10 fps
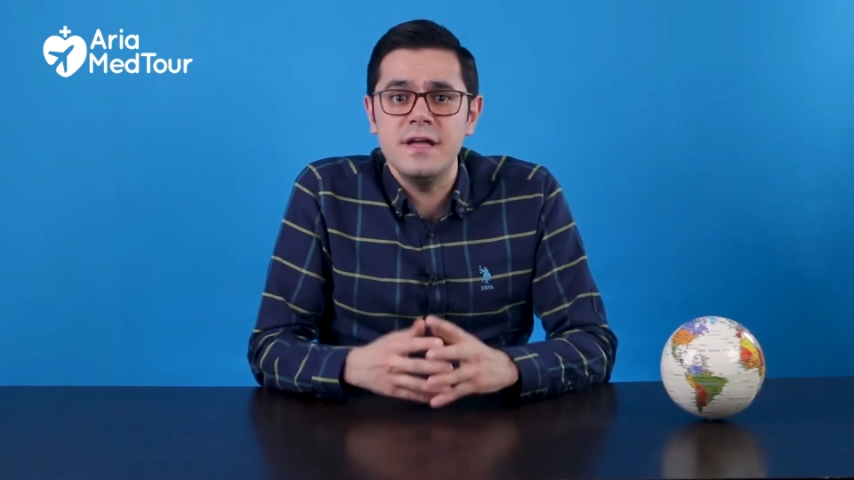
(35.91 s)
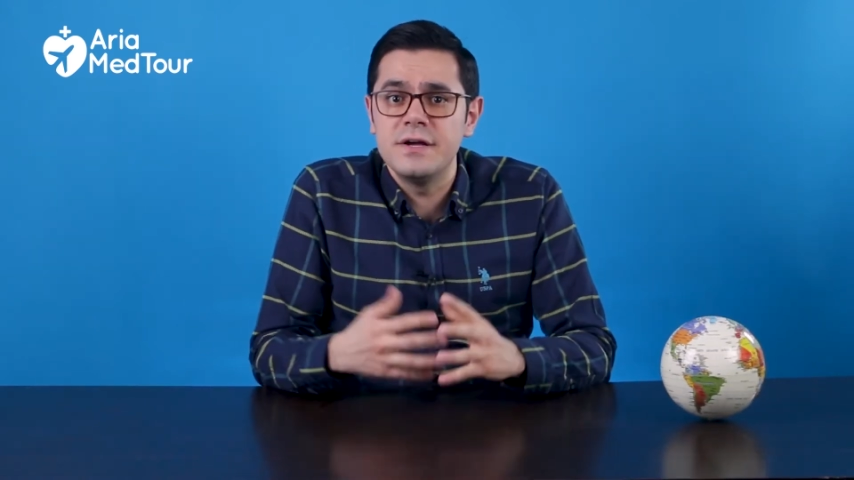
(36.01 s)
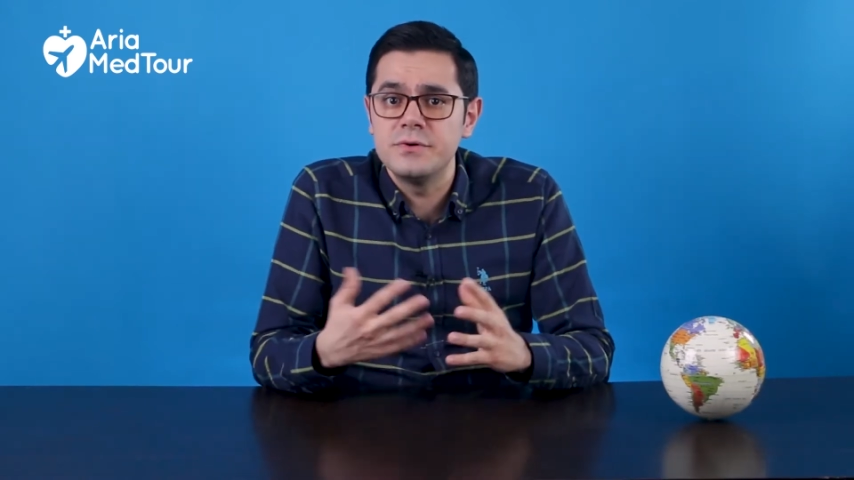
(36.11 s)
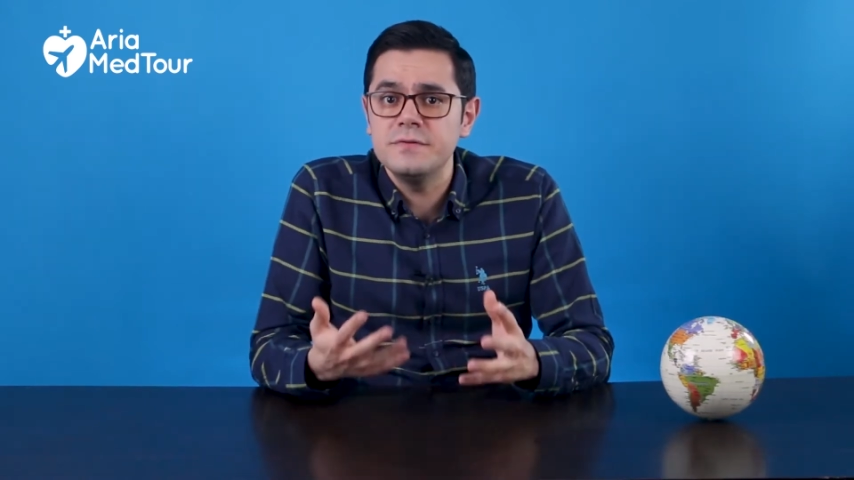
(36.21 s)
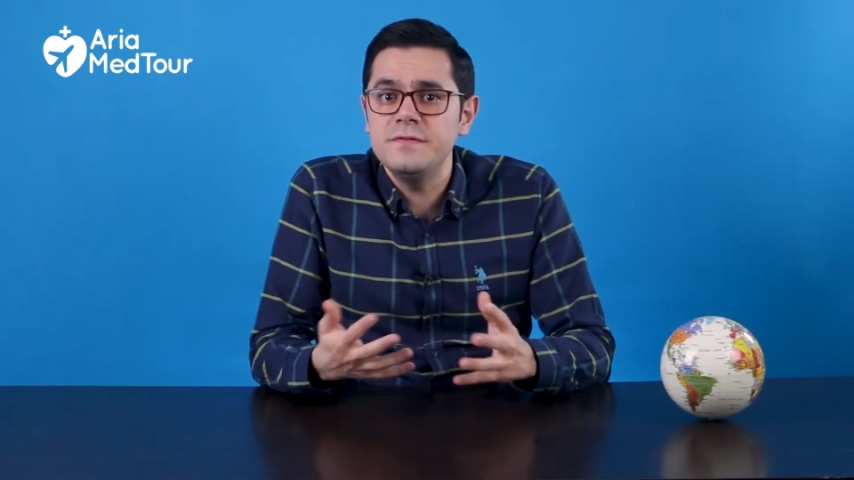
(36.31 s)
a
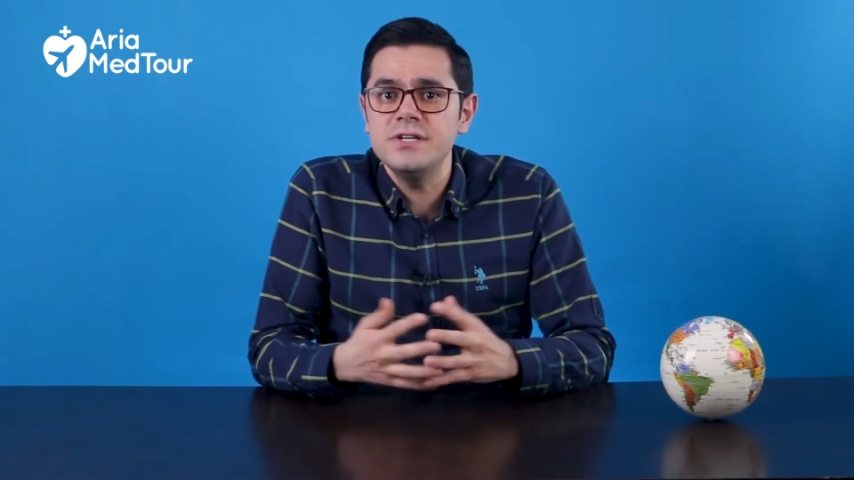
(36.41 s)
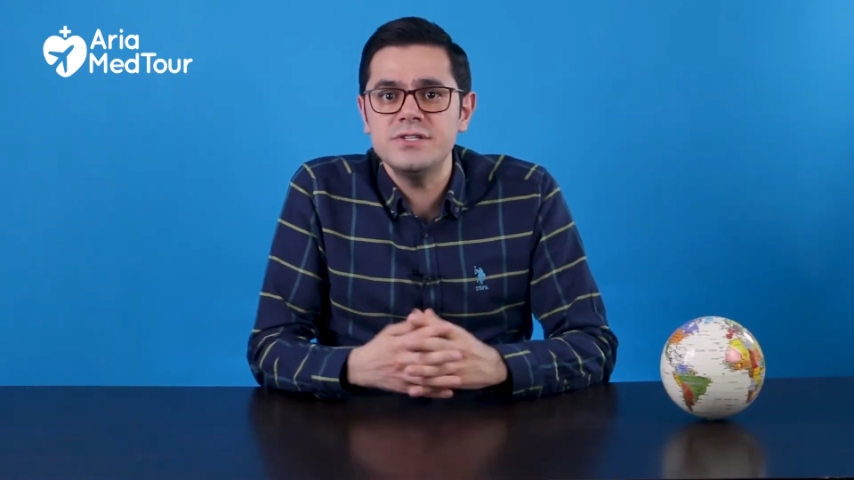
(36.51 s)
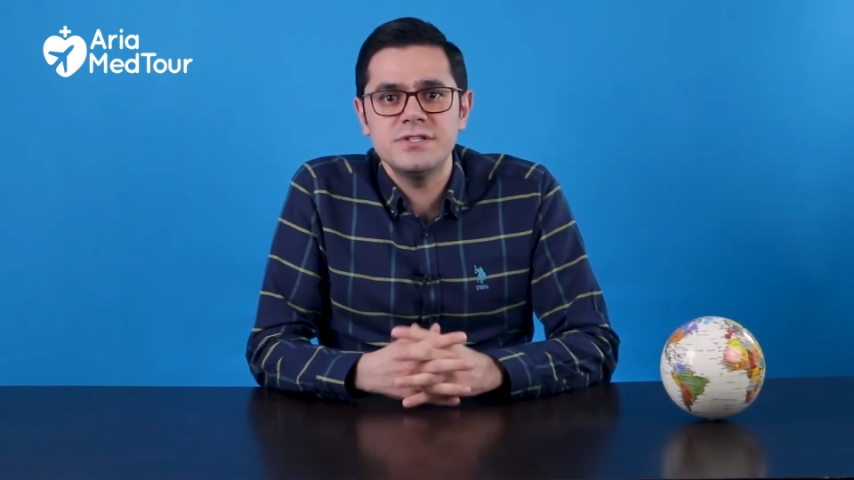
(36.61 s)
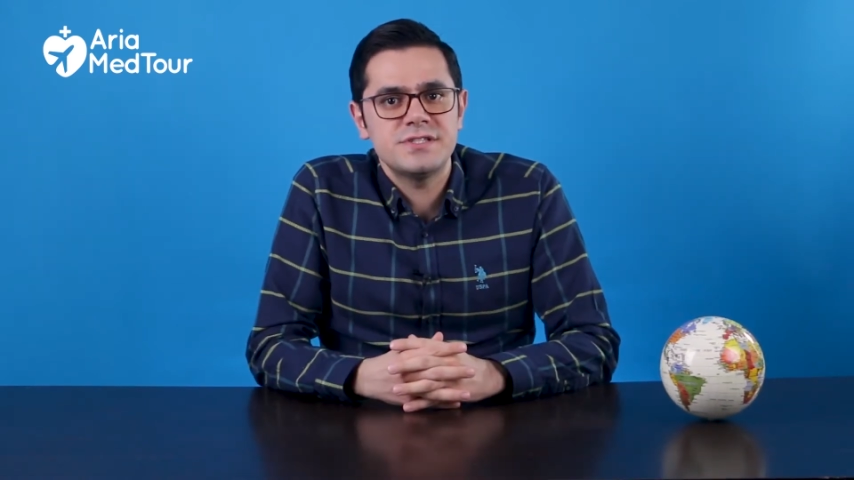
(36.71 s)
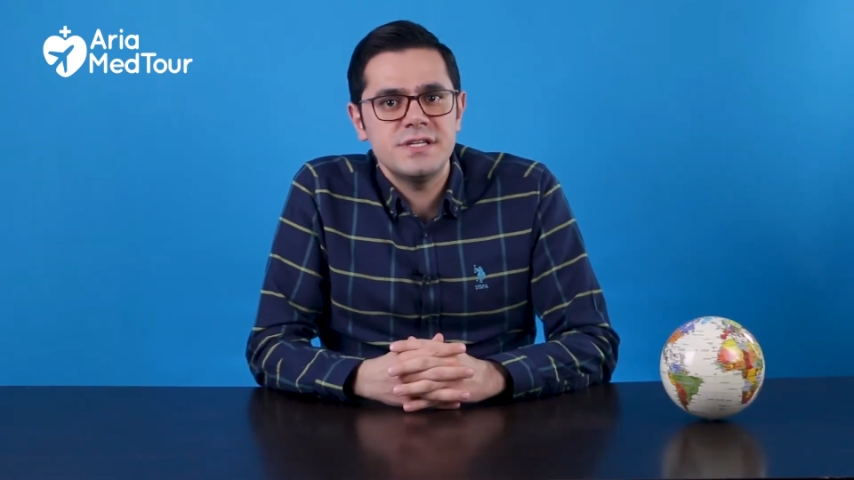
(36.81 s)

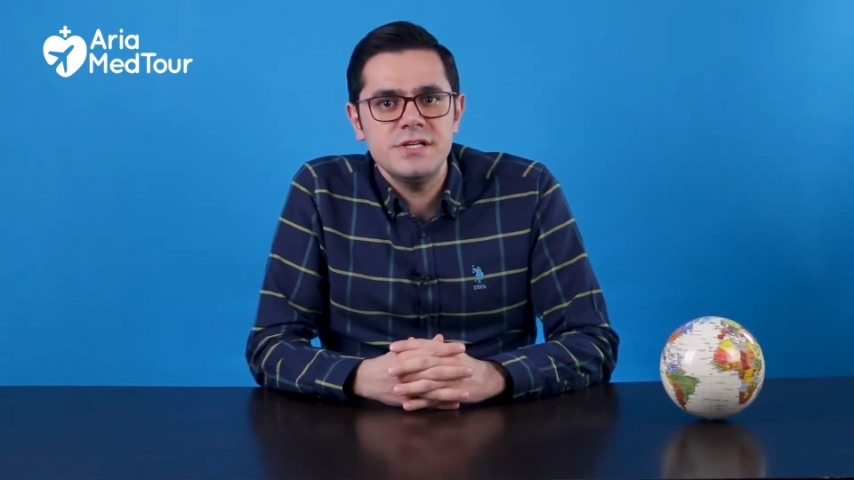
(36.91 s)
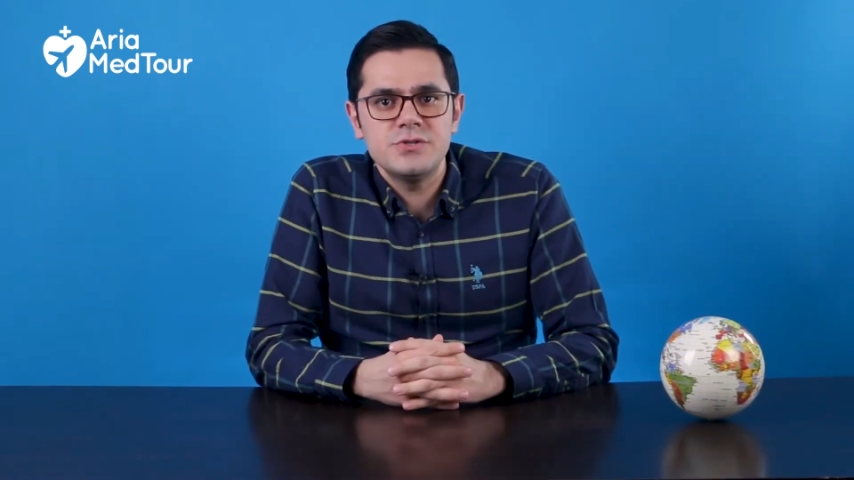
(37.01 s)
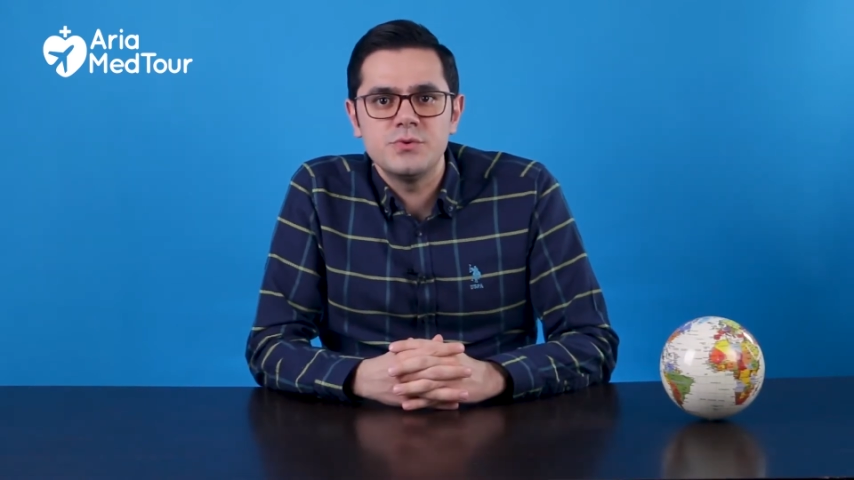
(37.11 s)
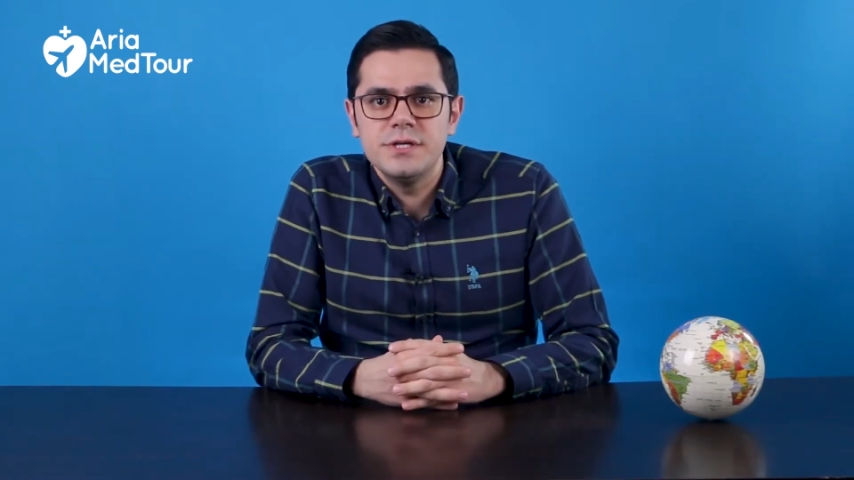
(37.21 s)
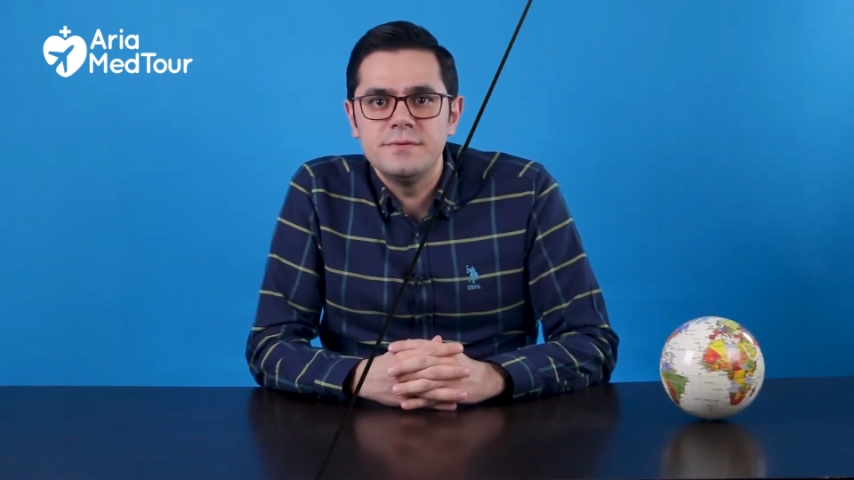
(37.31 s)
revision
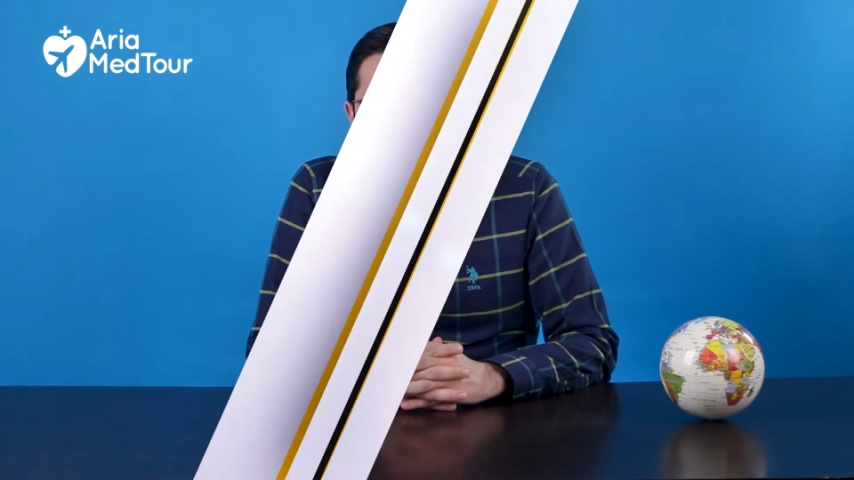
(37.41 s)
surgery.